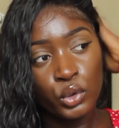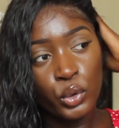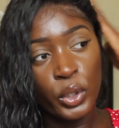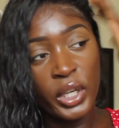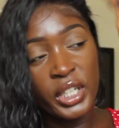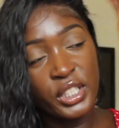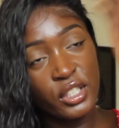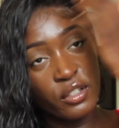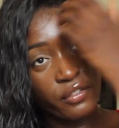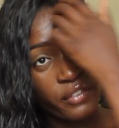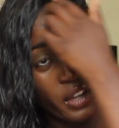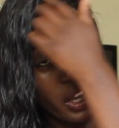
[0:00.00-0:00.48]

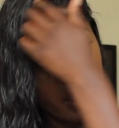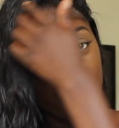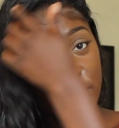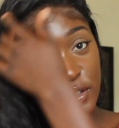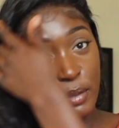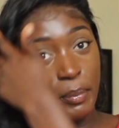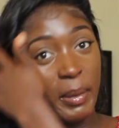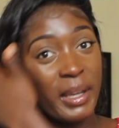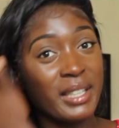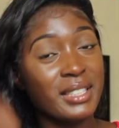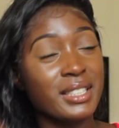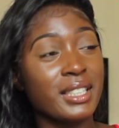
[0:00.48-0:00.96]
20 to 5.
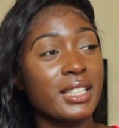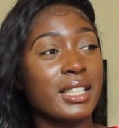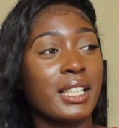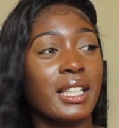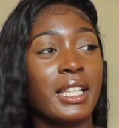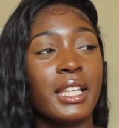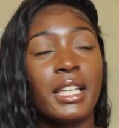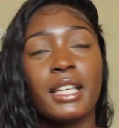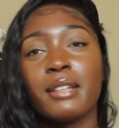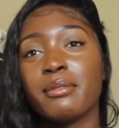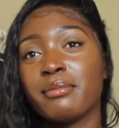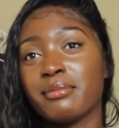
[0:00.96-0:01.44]
So
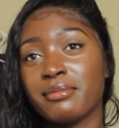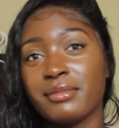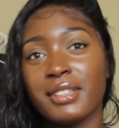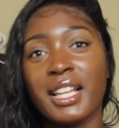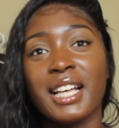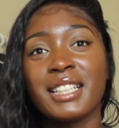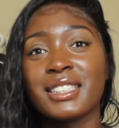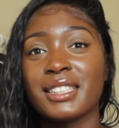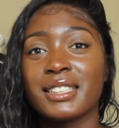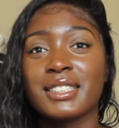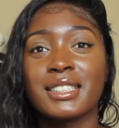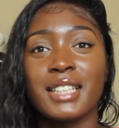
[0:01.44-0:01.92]
basically,
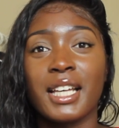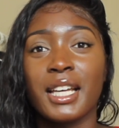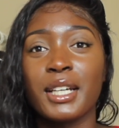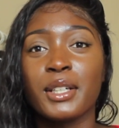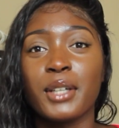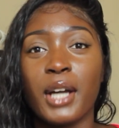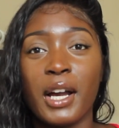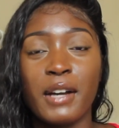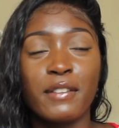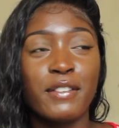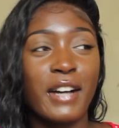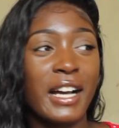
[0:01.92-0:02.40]
let's just
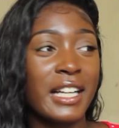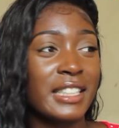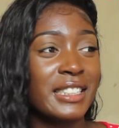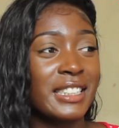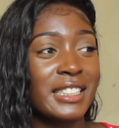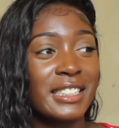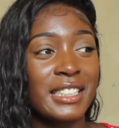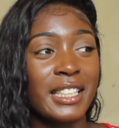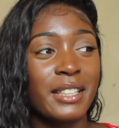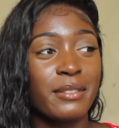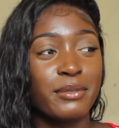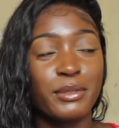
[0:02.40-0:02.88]
say I've had
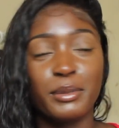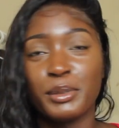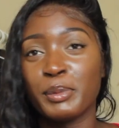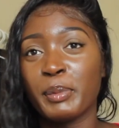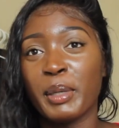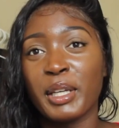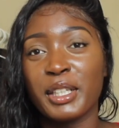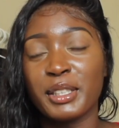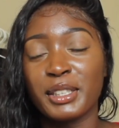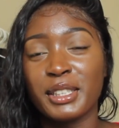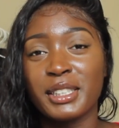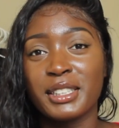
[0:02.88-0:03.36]

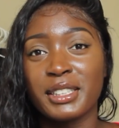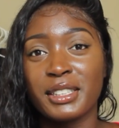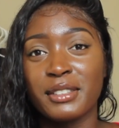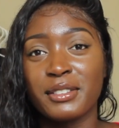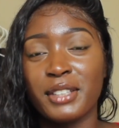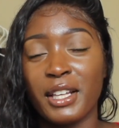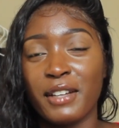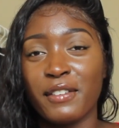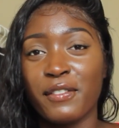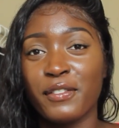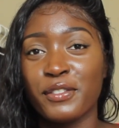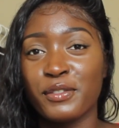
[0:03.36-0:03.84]

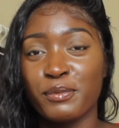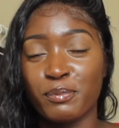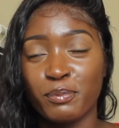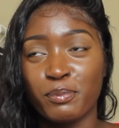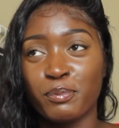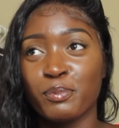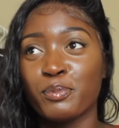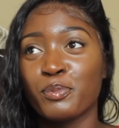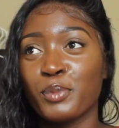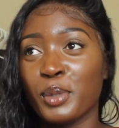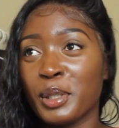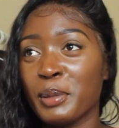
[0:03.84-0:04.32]
I've
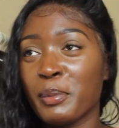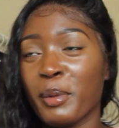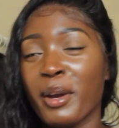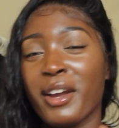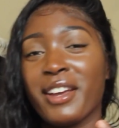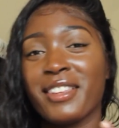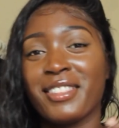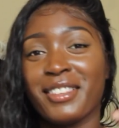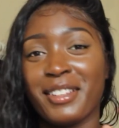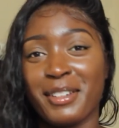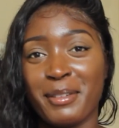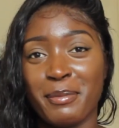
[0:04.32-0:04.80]
been
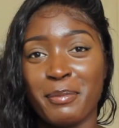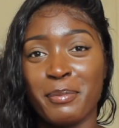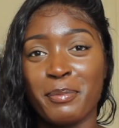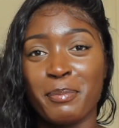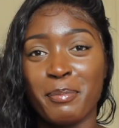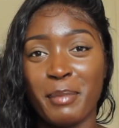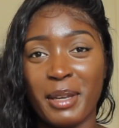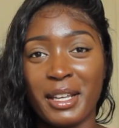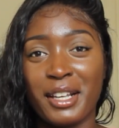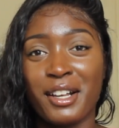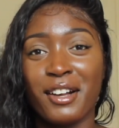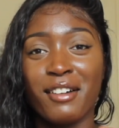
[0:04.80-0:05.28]
wearing the
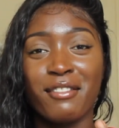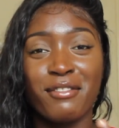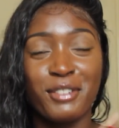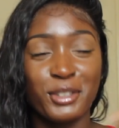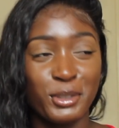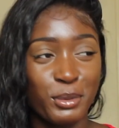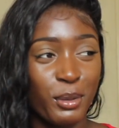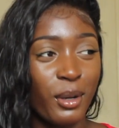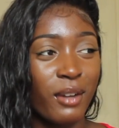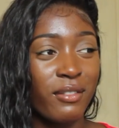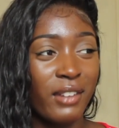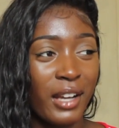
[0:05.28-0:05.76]
makeup for
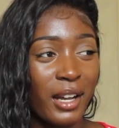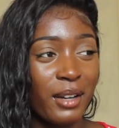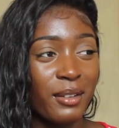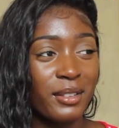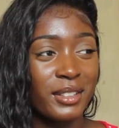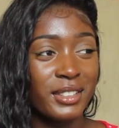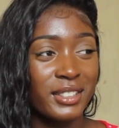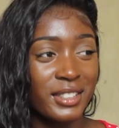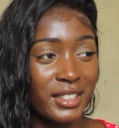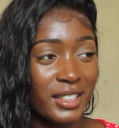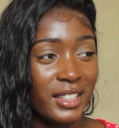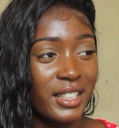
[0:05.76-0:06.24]
12
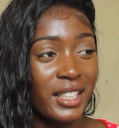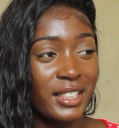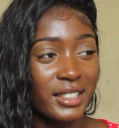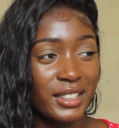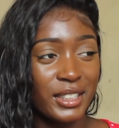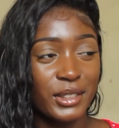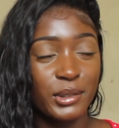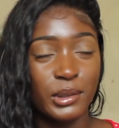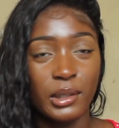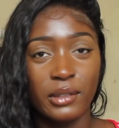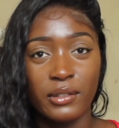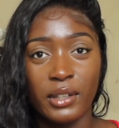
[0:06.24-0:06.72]
hours. Let's
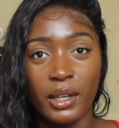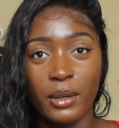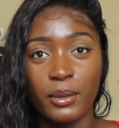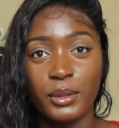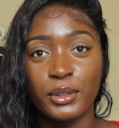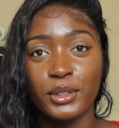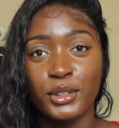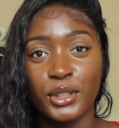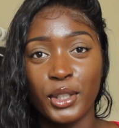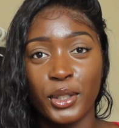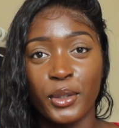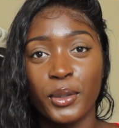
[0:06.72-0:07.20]
say 12
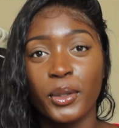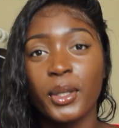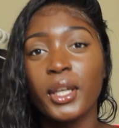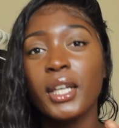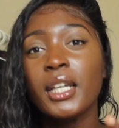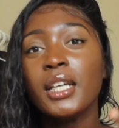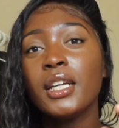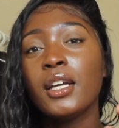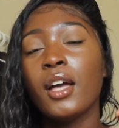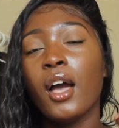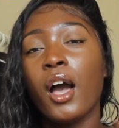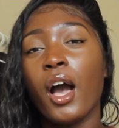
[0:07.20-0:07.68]
hours. So
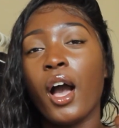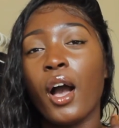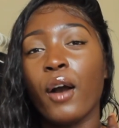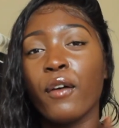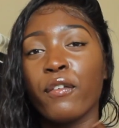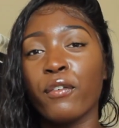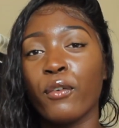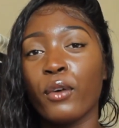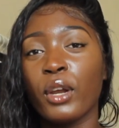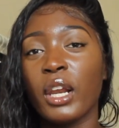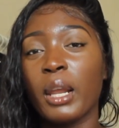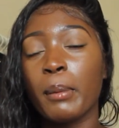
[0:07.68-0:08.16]
I
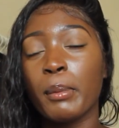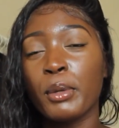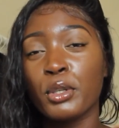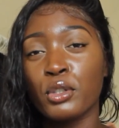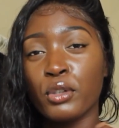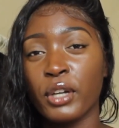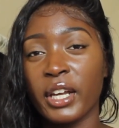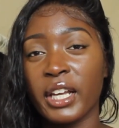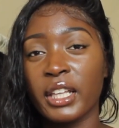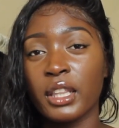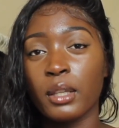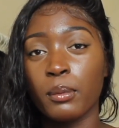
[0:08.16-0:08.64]
thought, let me
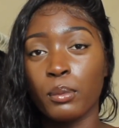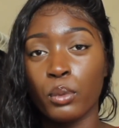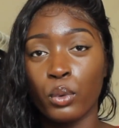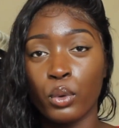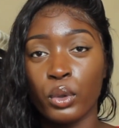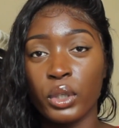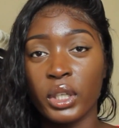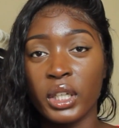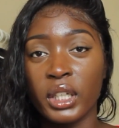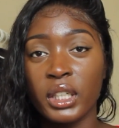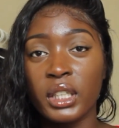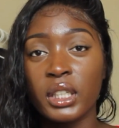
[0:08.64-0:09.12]
try it in the
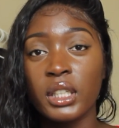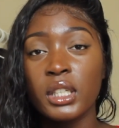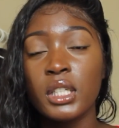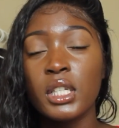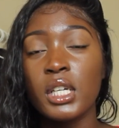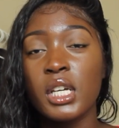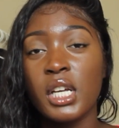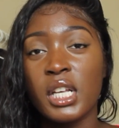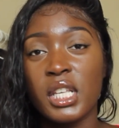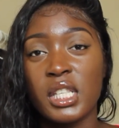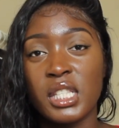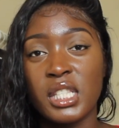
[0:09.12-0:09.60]
morning
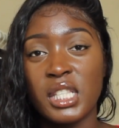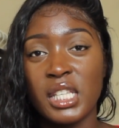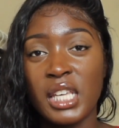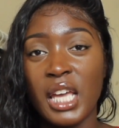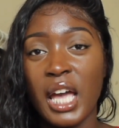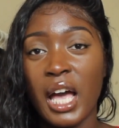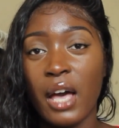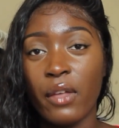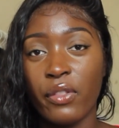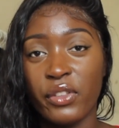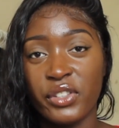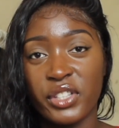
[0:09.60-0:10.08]
and see
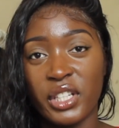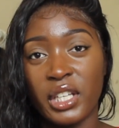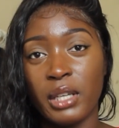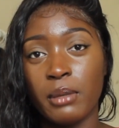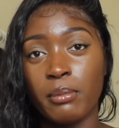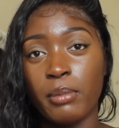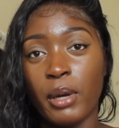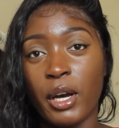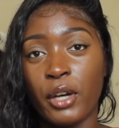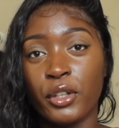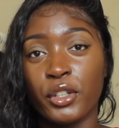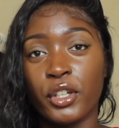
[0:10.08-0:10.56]
how the
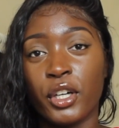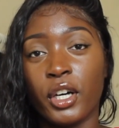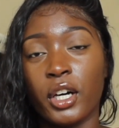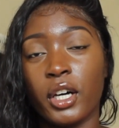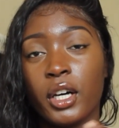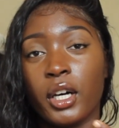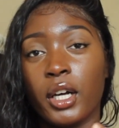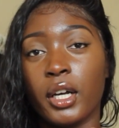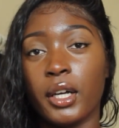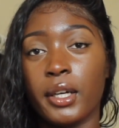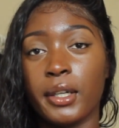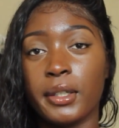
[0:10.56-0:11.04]
setting
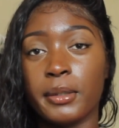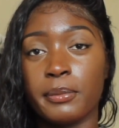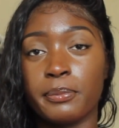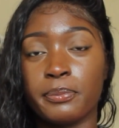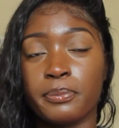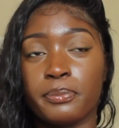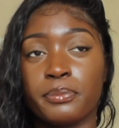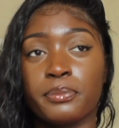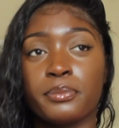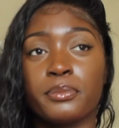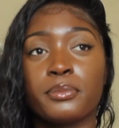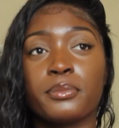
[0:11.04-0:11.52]

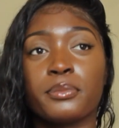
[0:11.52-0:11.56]
powder